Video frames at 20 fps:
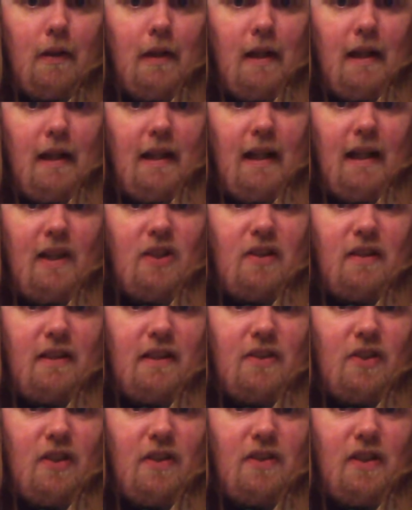Yeah, it's like
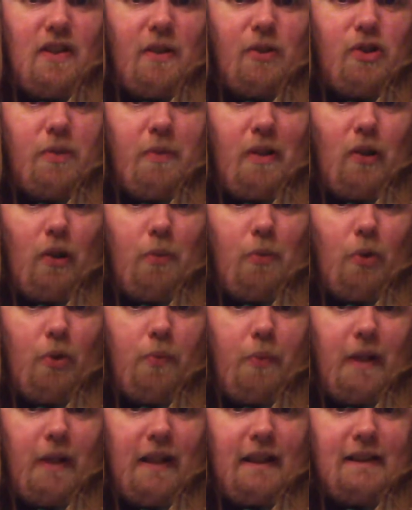there seems to be a lot more
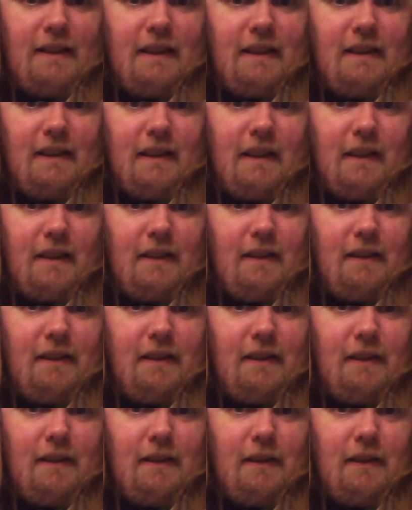packed into
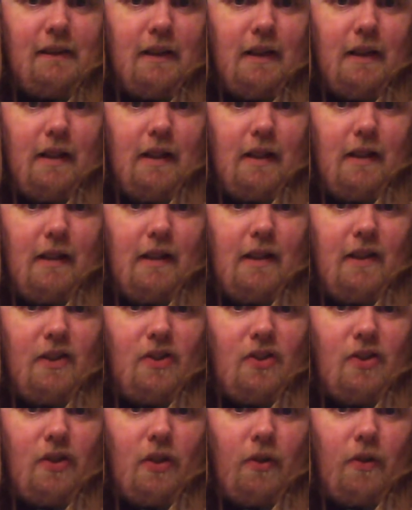this
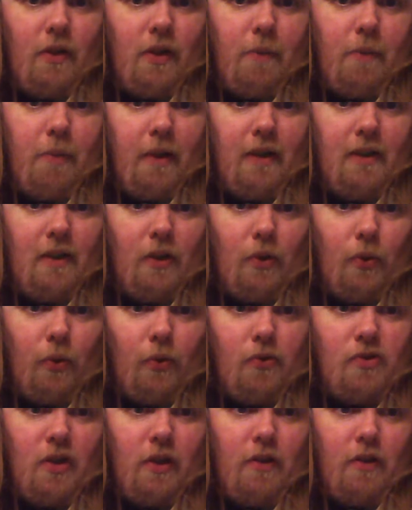suit, the Pentacle
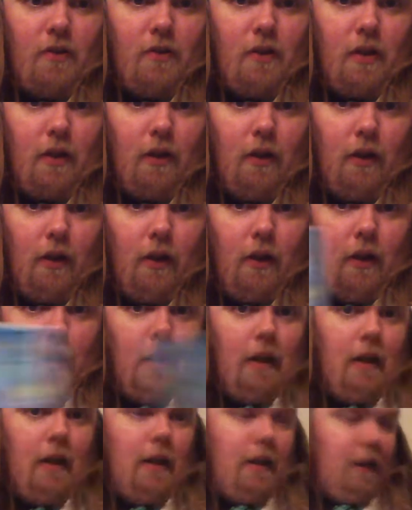suit,
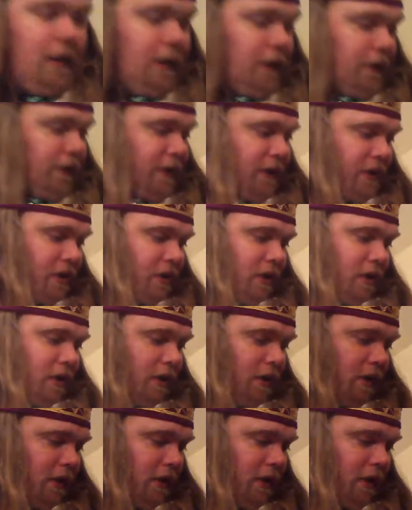than there is
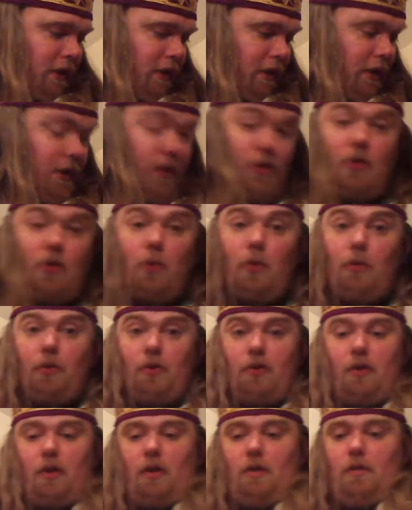the sword
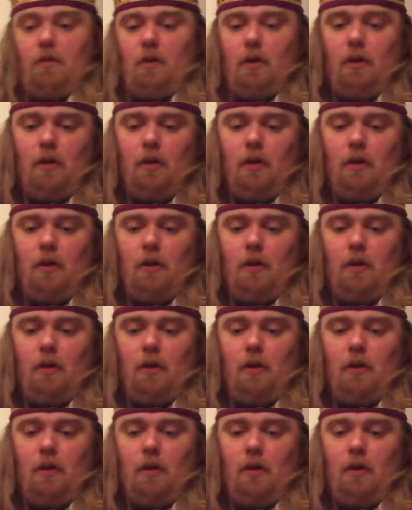suit.